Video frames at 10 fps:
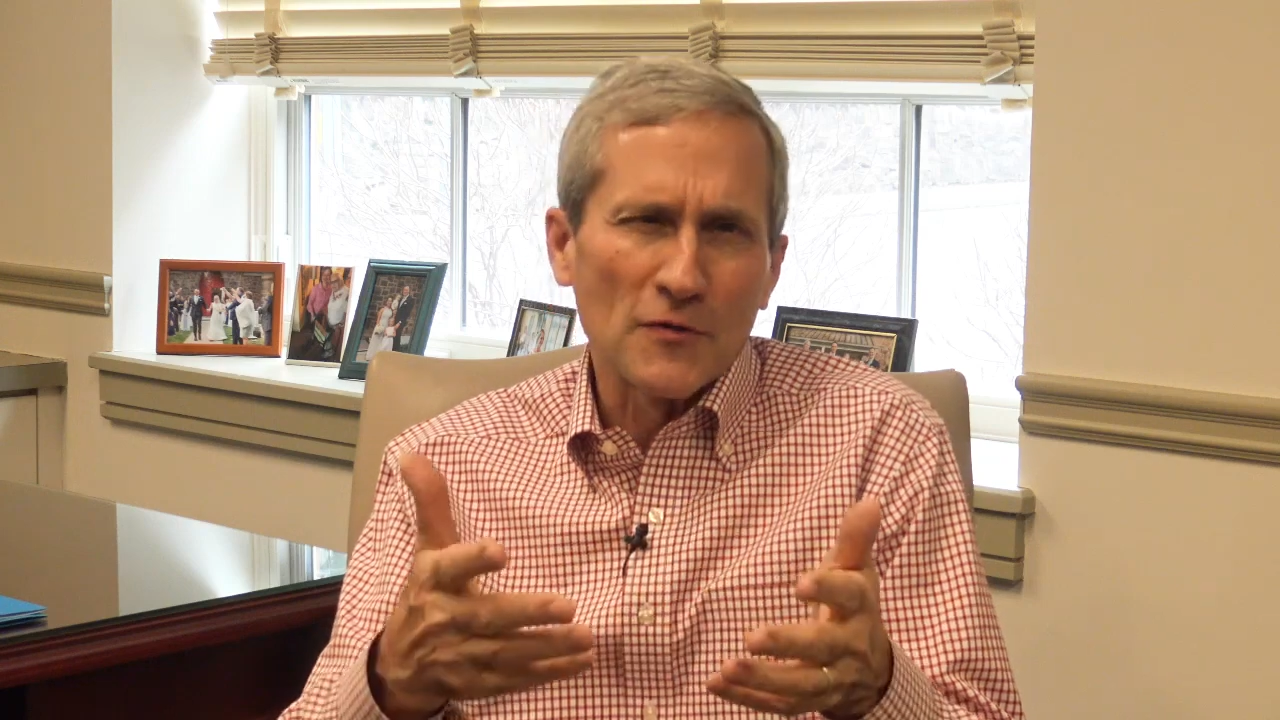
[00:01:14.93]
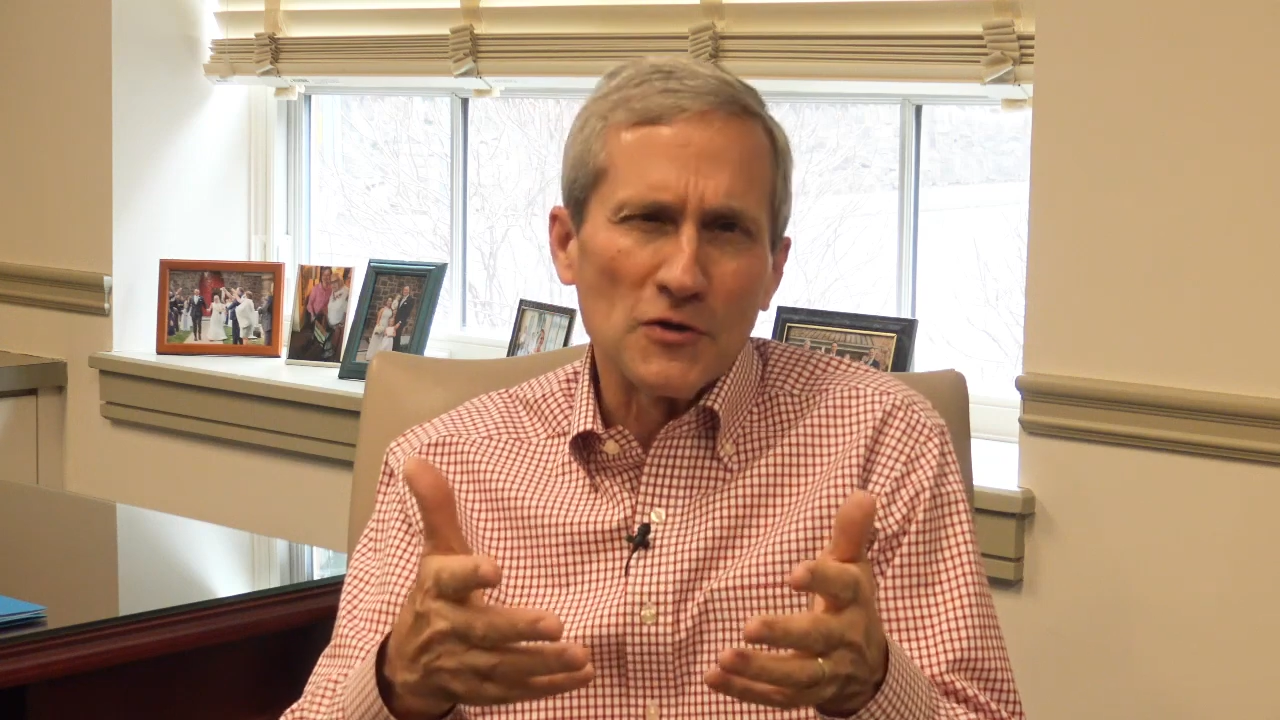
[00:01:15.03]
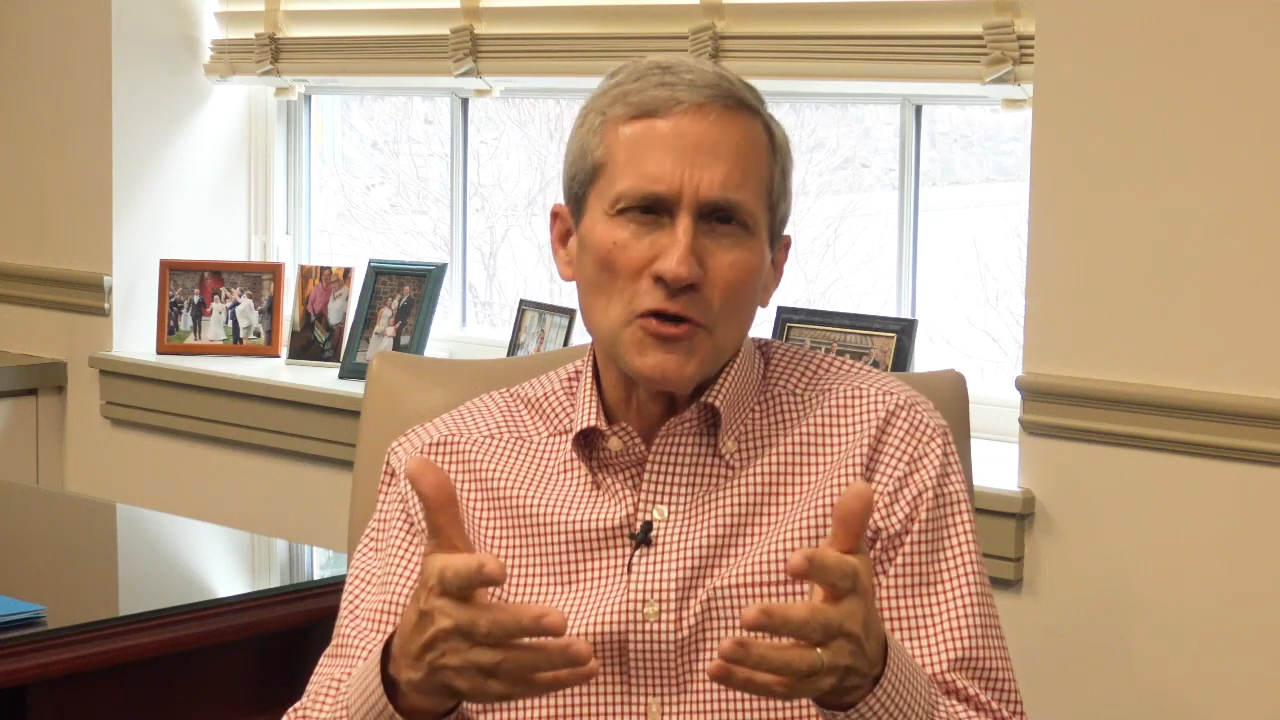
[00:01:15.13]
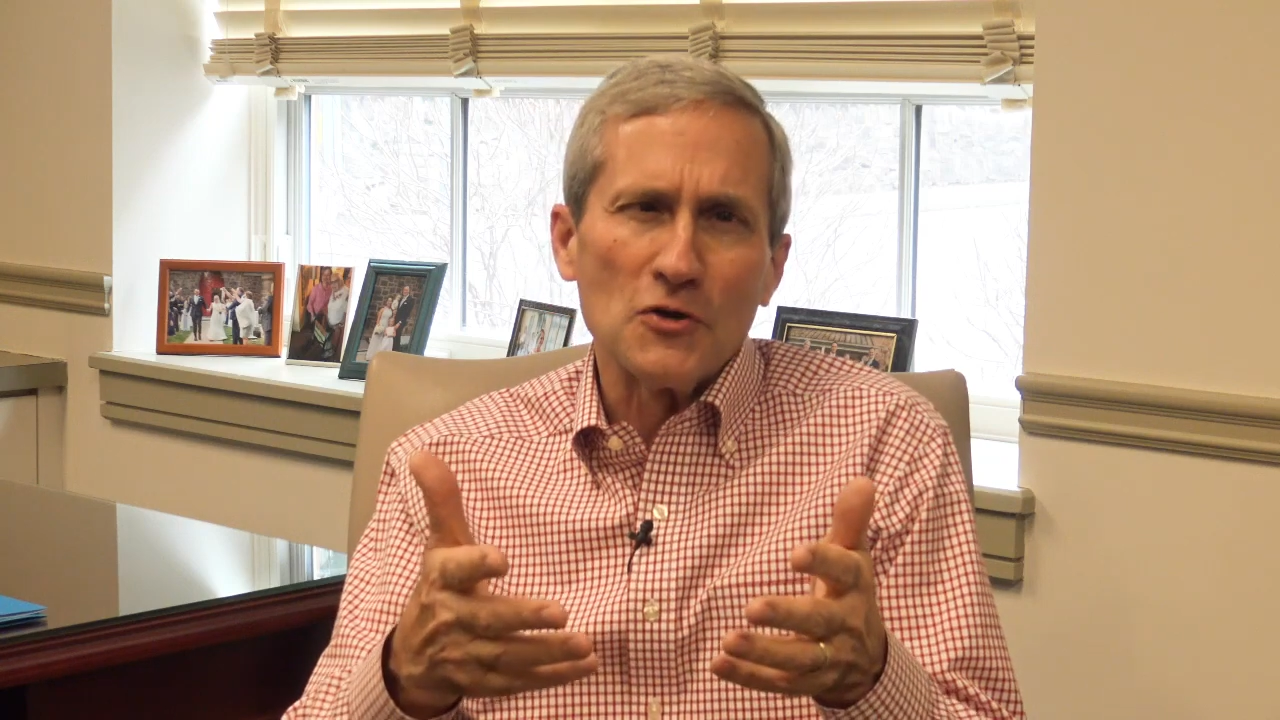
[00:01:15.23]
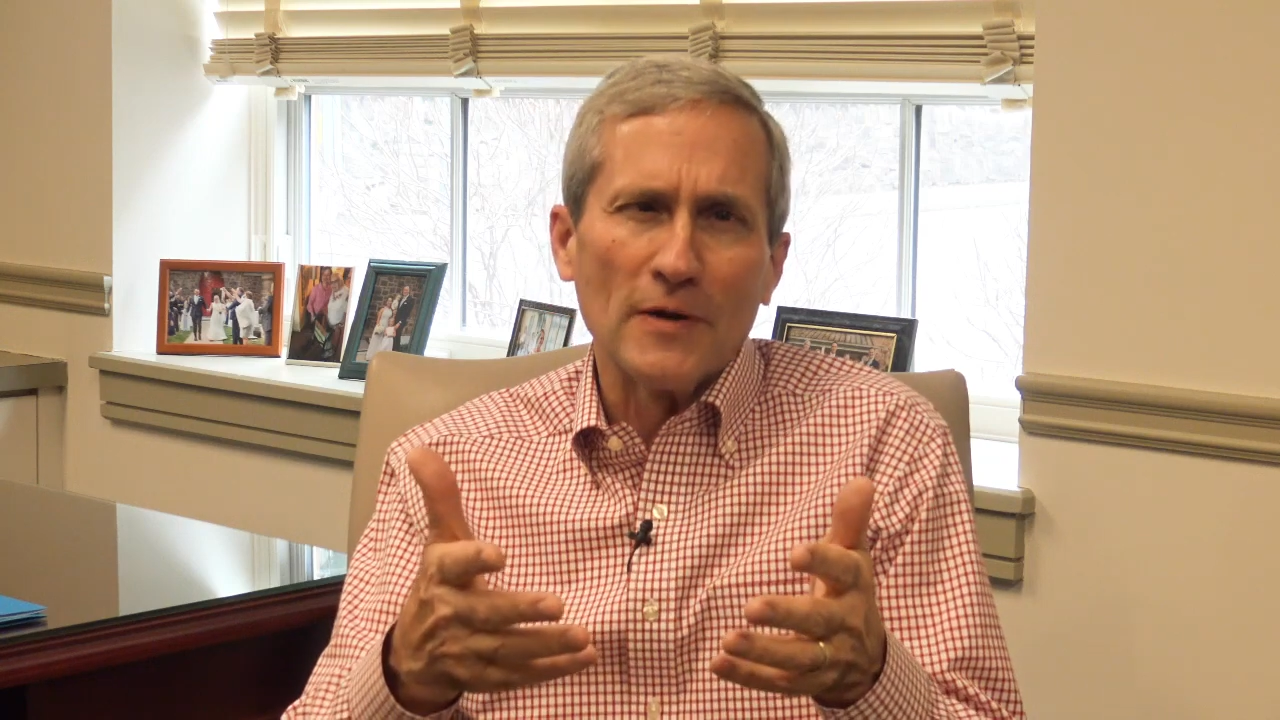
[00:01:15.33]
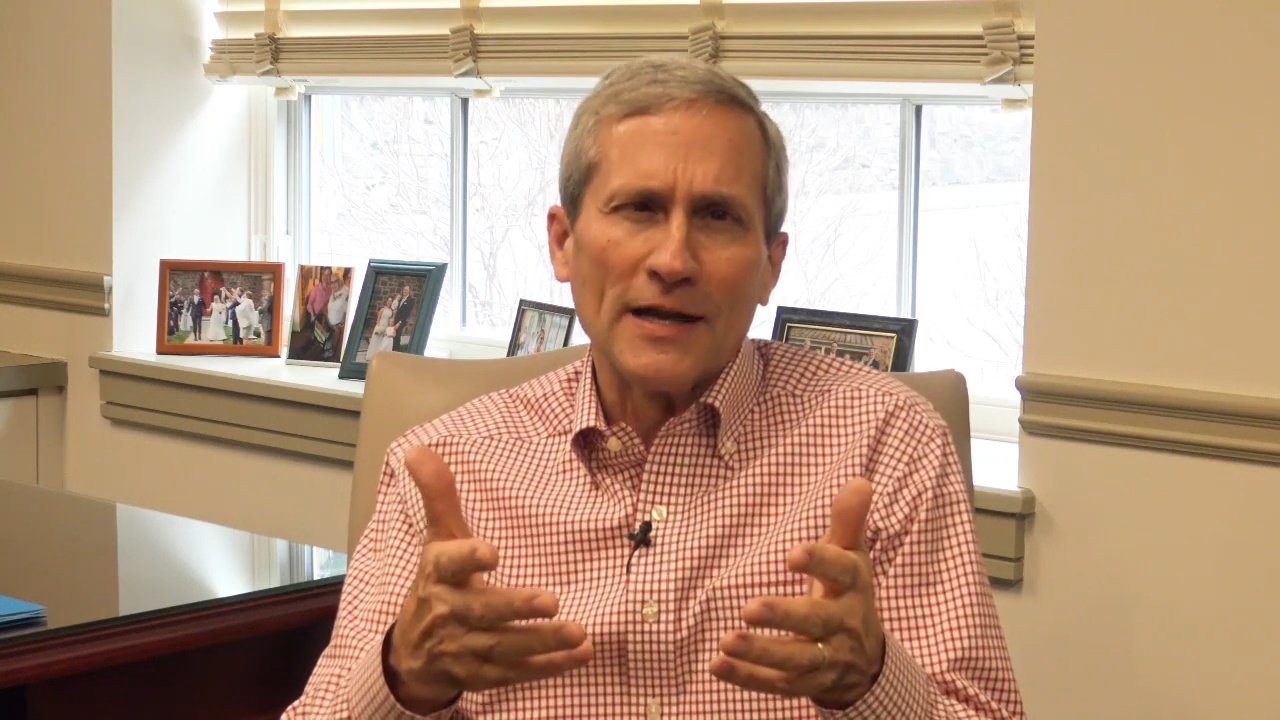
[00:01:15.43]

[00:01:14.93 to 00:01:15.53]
for you,